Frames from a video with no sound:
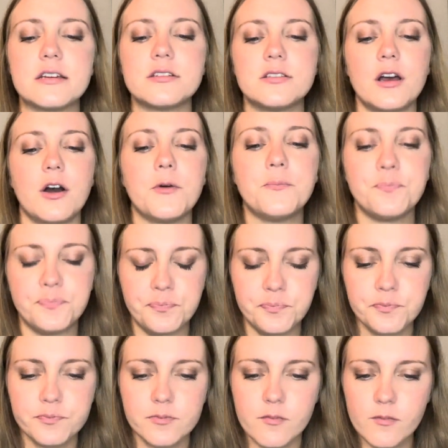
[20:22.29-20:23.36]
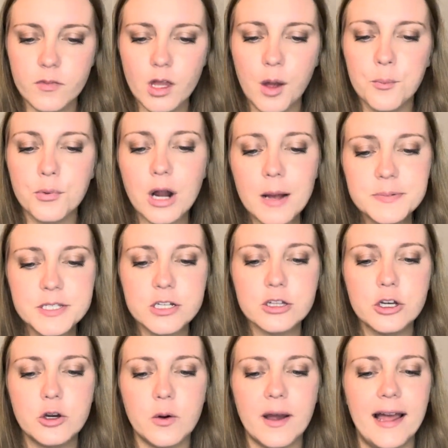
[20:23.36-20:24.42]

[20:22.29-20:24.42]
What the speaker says: So props to Lou,